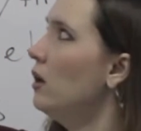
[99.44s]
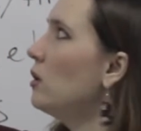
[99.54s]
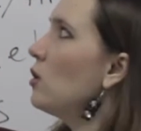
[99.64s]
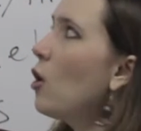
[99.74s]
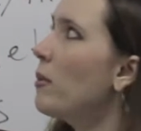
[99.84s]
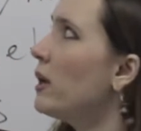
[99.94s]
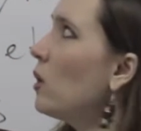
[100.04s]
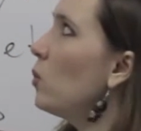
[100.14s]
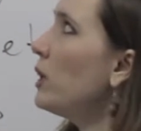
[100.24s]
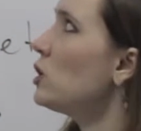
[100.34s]
no
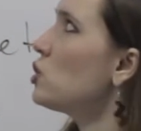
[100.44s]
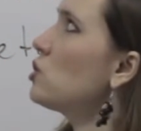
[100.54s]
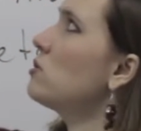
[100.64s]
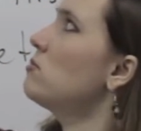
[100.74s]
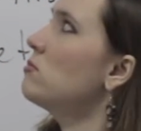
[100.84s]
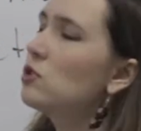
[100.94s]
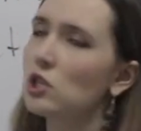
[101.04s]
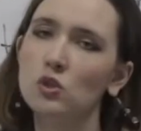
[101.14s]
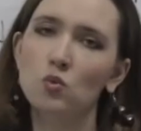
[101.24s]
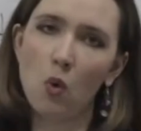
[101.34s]
matter which,
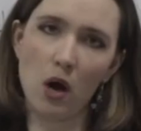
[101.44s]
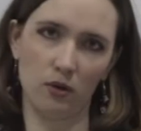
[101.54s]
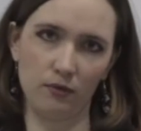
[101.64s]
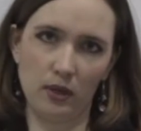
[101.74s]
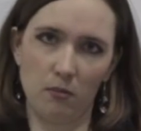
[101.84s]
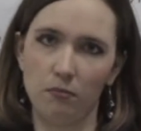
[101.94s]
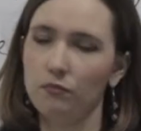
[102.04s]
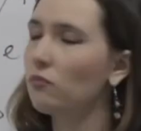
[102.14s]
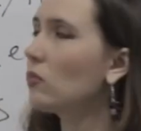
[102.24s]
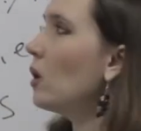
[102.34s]
just one of them.
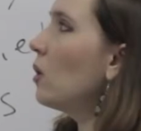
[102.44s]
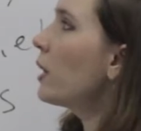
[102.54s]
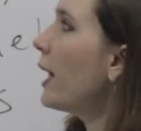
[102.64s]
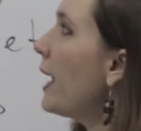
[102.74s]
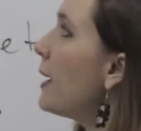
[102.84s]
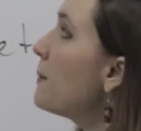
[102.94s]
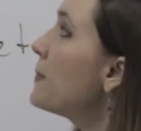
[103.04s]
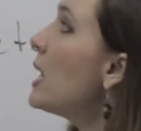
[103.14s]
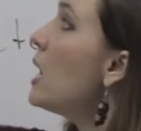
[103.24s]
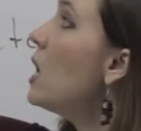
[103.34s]
Okay?
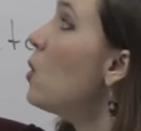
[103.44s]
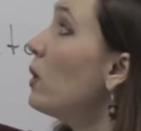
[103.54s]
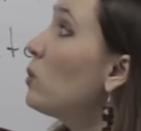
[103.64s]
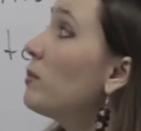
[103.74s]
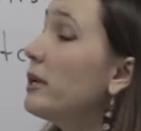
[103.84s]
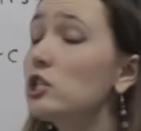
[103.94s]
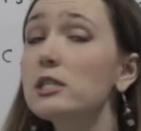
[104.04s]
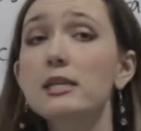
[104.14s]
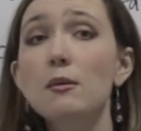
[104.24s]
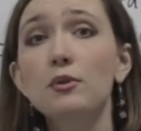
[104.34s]
When we
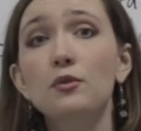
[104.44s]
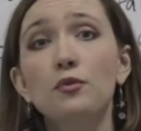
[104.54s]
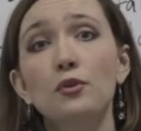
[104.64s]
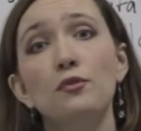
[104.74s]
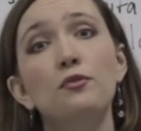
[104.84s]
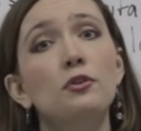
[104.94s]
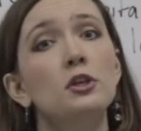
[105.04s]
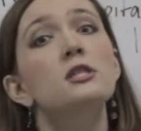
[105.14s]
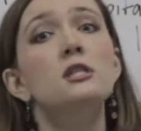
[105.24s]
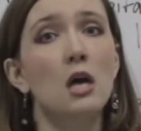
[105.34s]
mention something for the
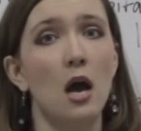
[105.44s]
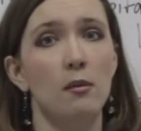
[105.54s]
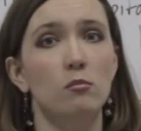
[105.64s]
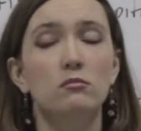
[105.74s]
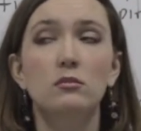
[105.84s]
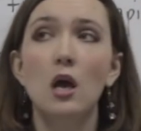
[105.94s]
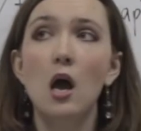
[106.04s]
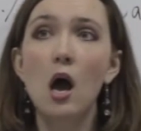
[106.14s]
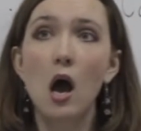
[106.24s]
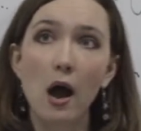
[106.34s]
first time,
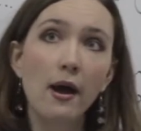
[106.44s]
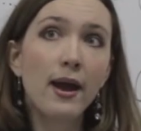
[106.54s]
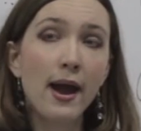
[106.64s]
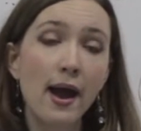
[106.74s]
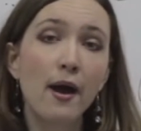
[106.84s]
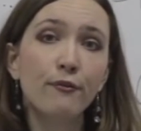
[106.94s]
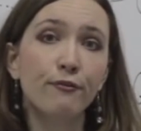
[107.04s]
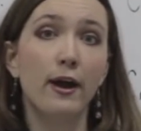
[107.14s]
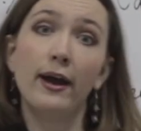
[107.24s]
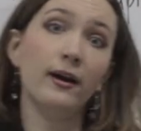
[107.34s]
I
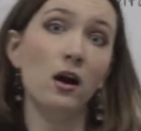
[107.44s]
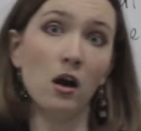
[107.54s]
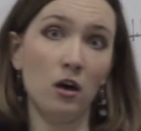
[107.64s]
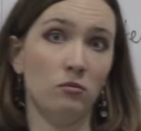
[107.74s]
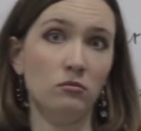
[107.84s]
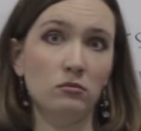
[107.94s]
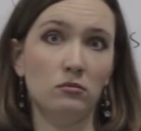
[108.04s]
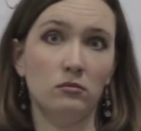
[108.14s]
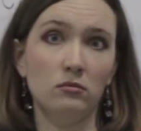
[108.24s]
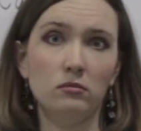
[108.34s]
have a car.
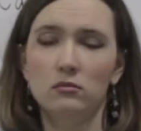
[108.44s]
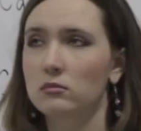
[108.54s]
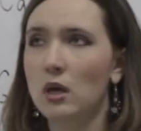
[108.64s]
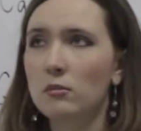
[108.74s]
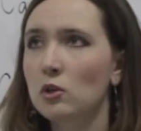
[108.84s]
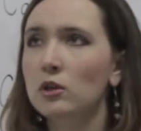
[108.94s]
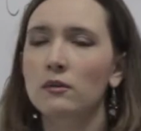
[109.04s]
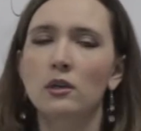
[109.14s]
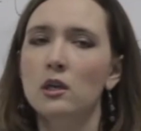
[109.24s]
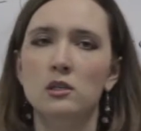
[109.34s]
I'm not
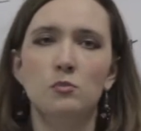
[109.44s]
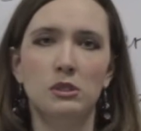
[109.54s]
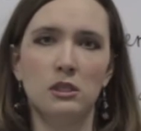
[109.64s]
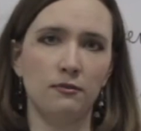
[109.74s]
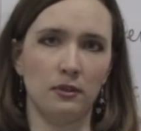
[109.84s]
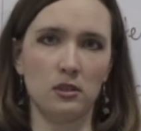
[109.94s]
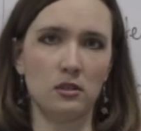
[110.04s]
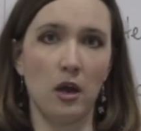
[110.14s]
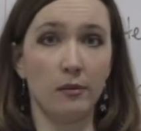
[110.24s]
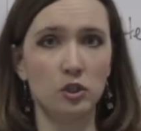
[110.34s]
giving any
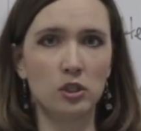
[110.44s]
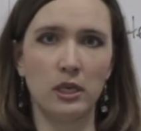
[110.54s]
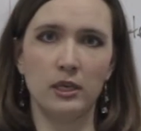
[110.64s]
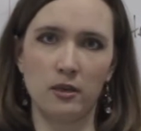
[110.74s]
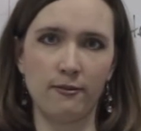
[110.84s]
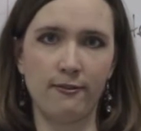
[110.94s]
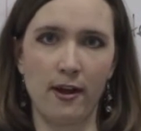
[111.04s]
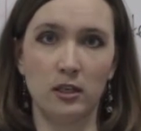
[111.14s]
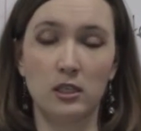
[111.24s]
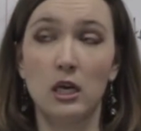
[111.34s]
specifics, I'm just stating a
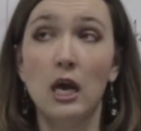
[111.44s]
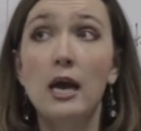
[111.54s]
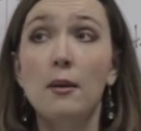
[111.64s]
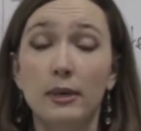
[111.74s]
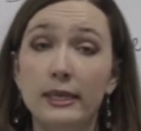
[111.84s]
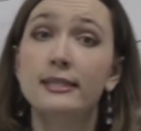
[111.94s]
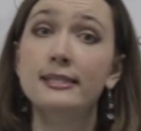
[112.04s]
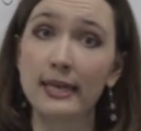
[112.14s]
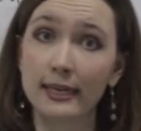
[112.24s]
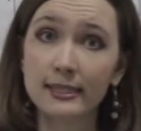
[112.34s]
fact. But in the
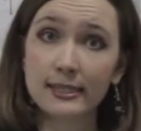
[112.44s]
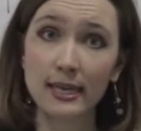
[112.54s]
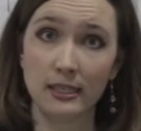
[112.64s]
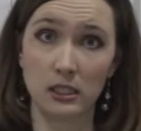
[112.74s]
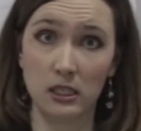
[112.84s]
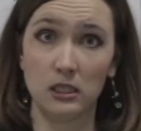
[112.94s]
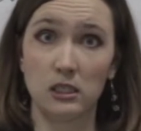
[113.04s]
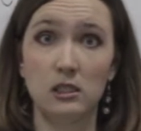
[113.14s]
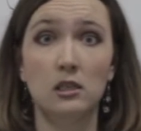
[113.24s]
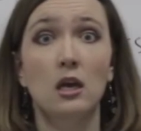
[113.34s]
second
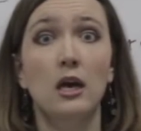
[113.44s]
sentence,